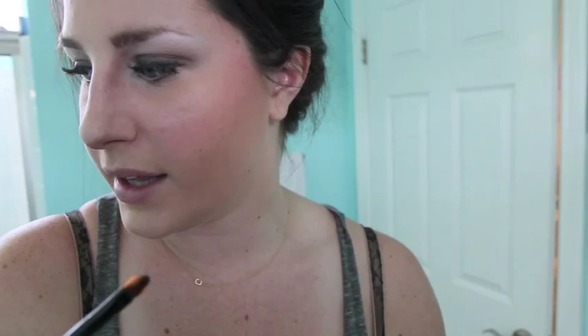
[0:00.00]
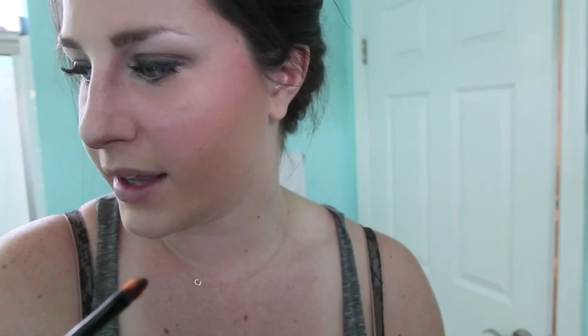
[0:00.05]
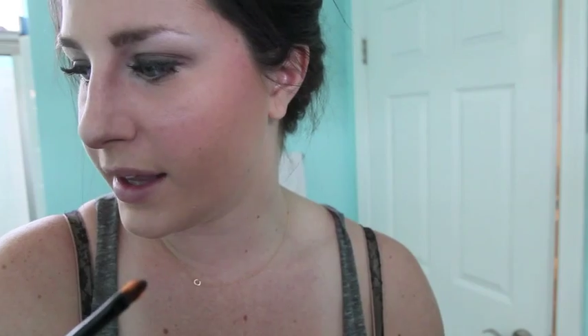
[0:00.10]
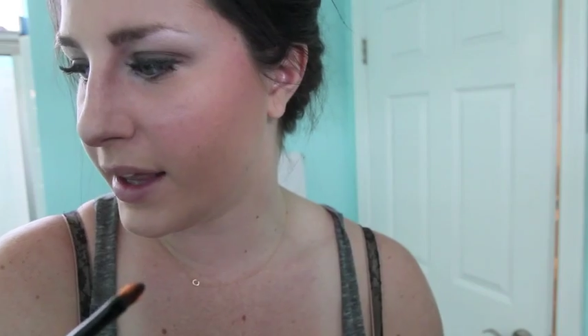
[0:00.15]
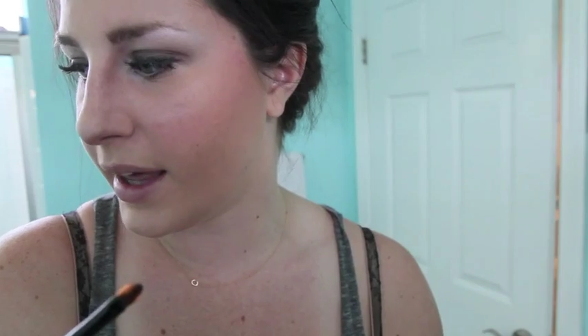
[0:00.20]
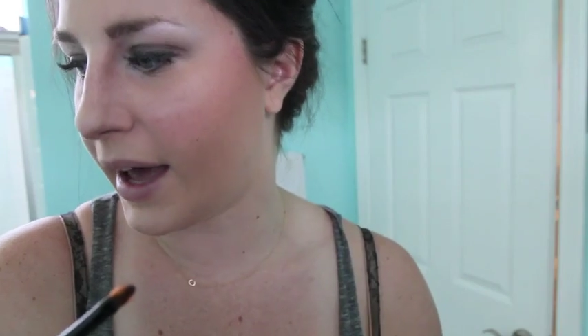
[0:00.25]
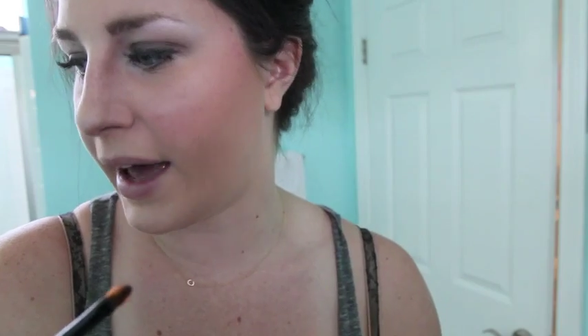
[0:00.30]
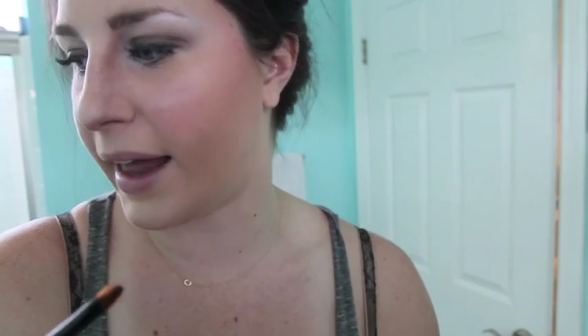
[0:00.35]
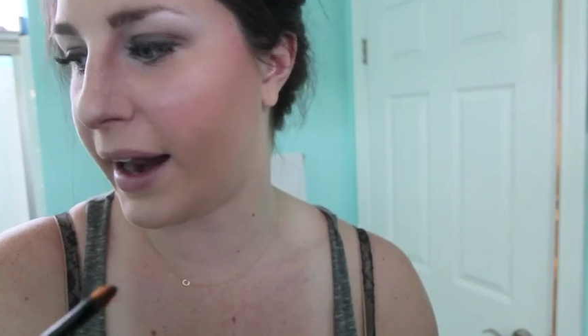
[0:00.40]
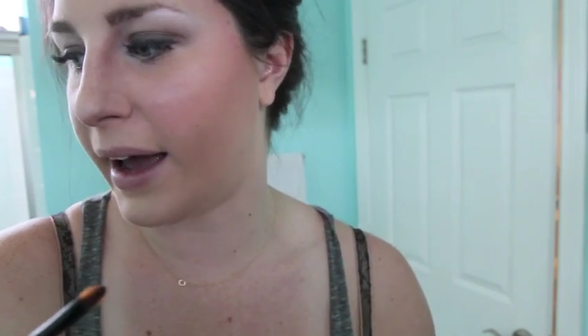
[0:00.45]

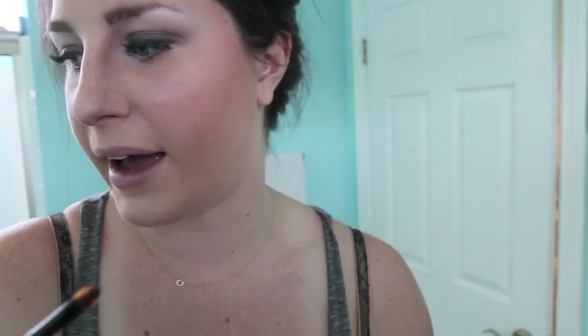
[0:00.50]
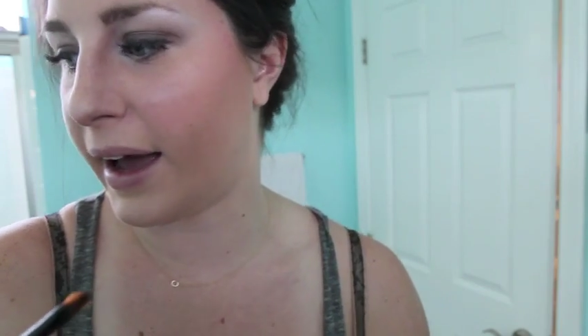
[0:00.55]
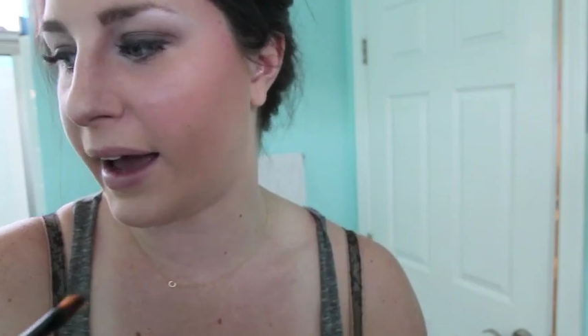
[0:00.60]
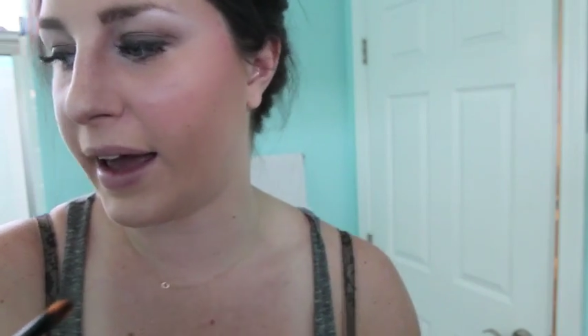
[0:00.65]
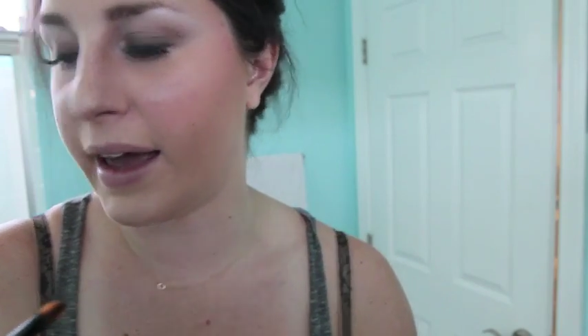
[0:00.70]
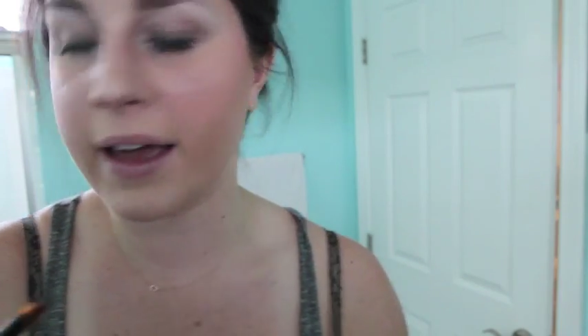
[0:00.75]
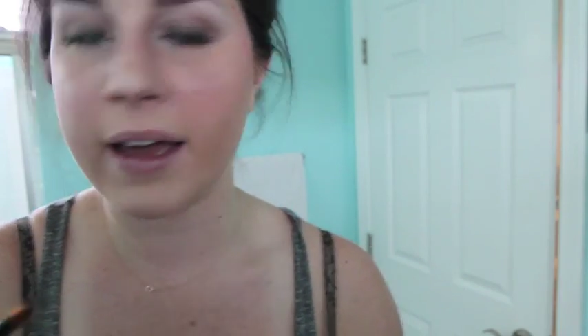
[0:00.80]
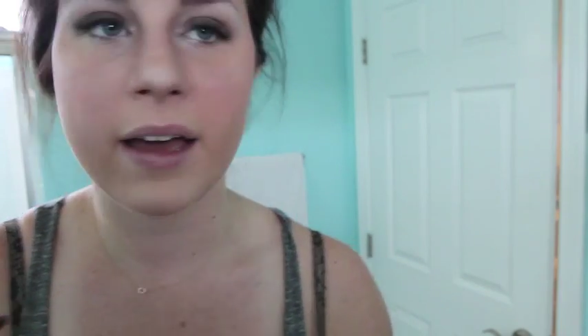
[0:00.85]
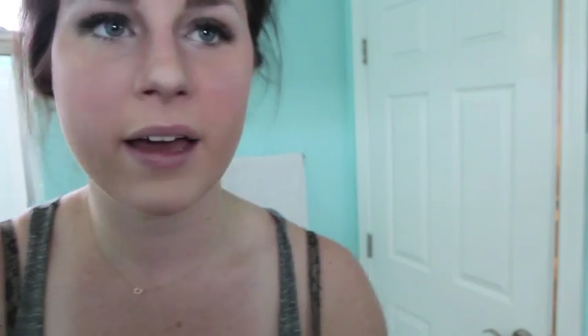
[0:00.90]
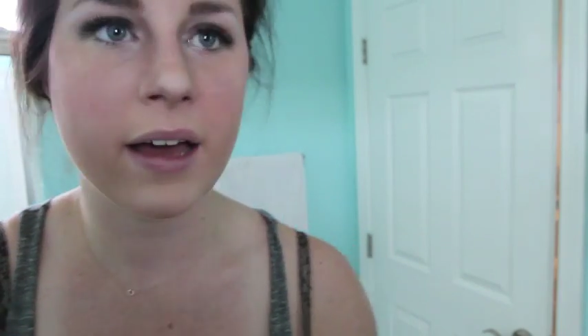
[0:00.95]
cat
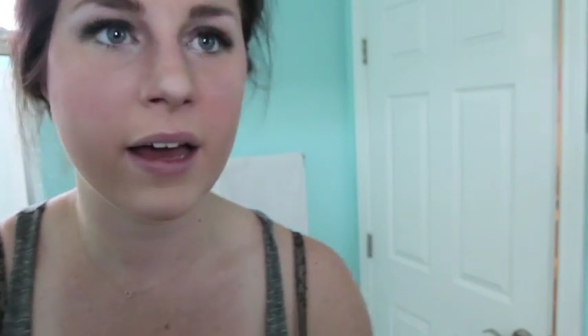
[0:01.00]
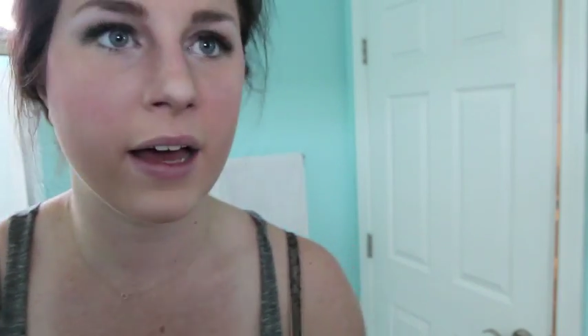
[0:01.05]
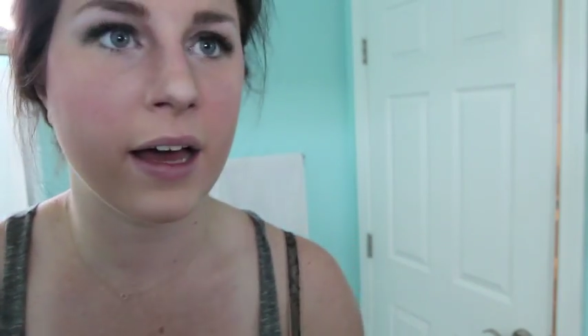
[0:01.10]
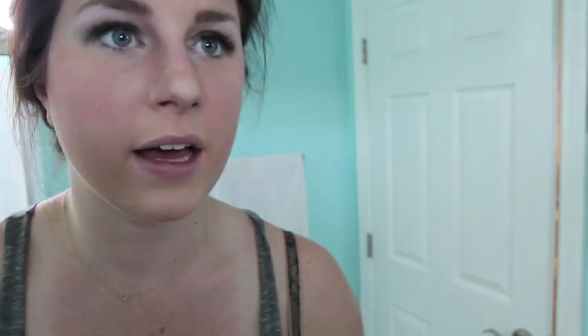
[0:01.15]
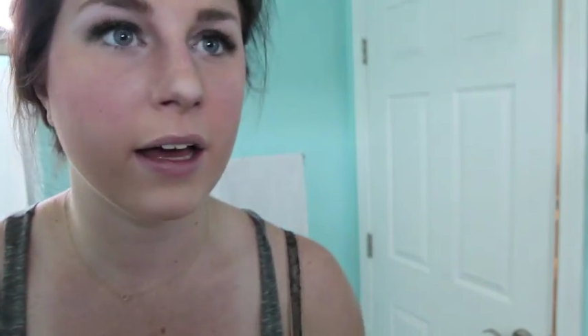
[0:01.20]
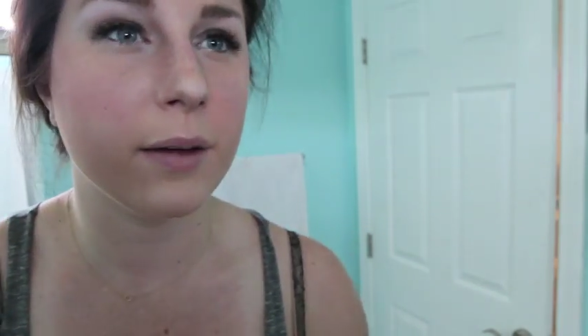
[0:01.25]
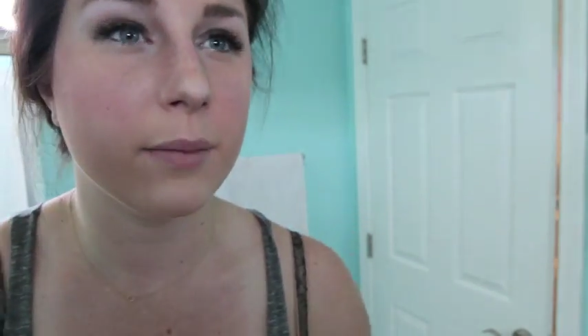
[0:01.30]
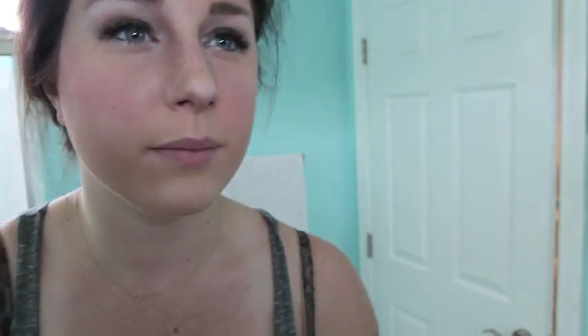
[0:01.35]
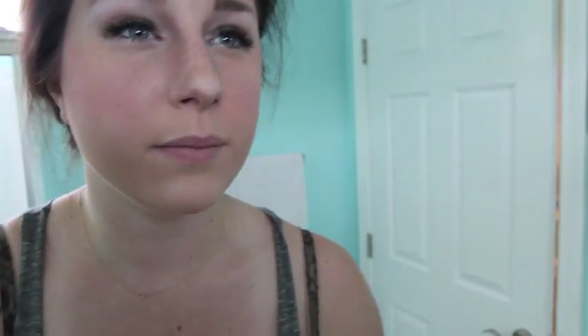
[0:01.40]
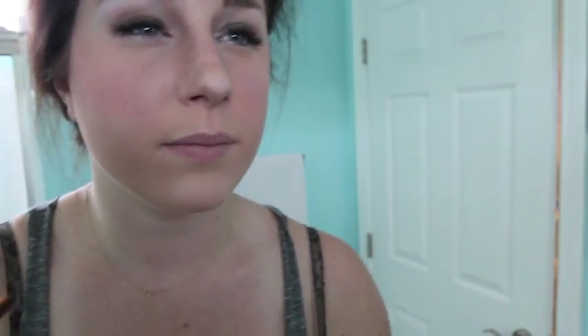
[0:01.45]
eye.
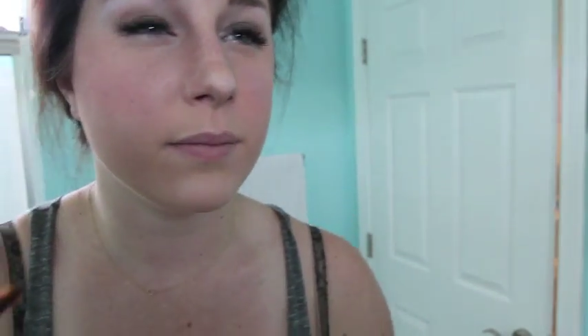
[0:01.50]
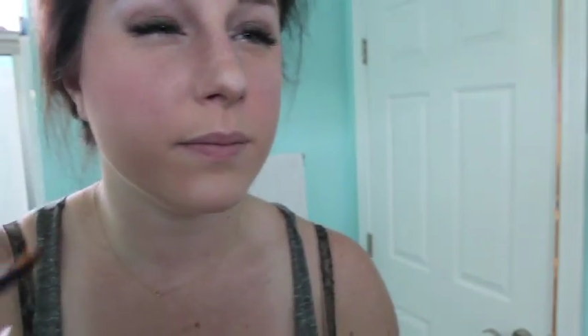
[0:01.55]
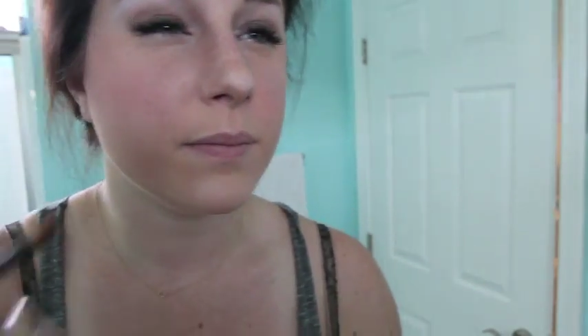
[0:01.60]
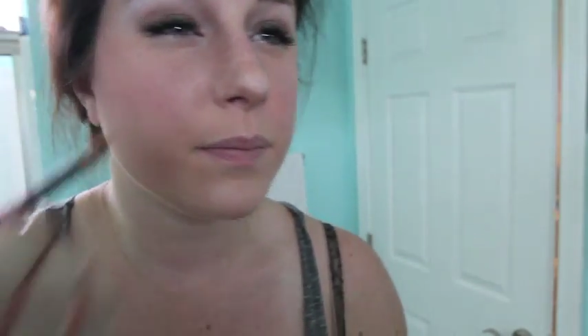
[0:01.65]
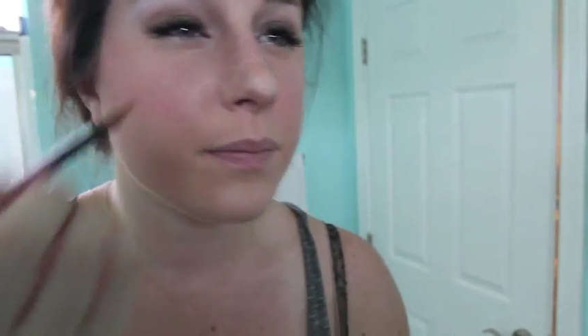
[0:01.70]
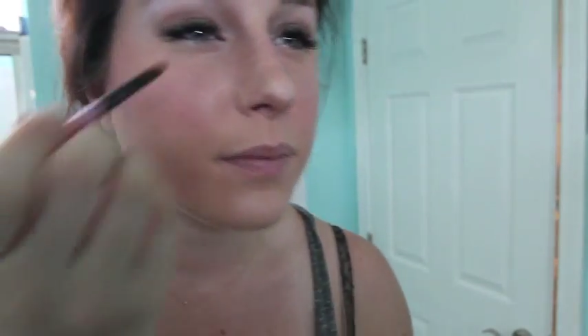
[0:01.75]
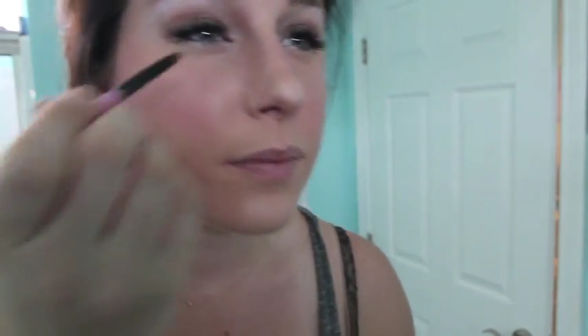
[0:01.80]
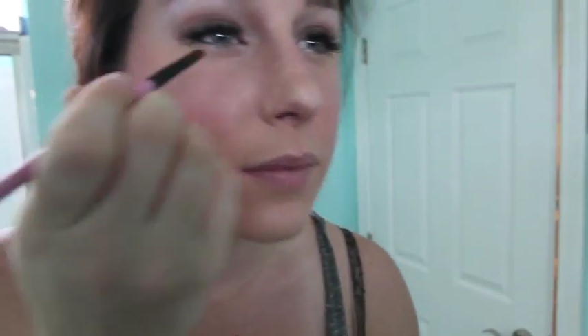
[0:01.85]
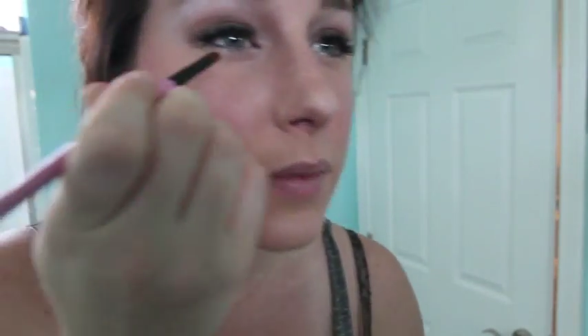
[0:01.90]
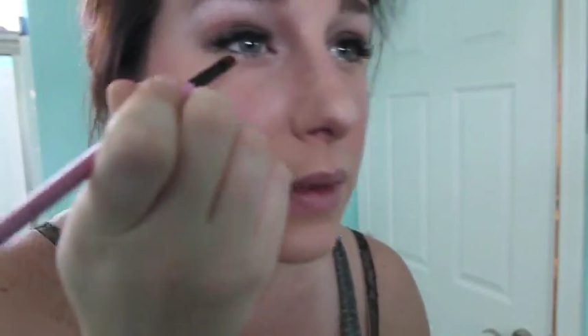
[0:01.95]

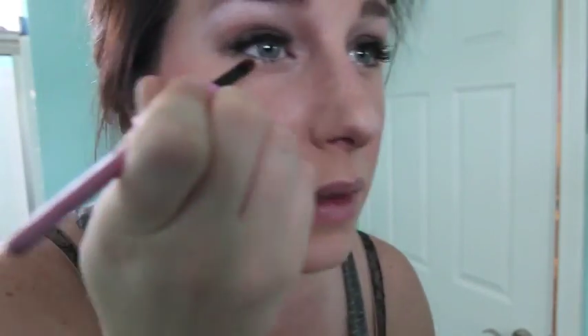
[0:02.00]
Um,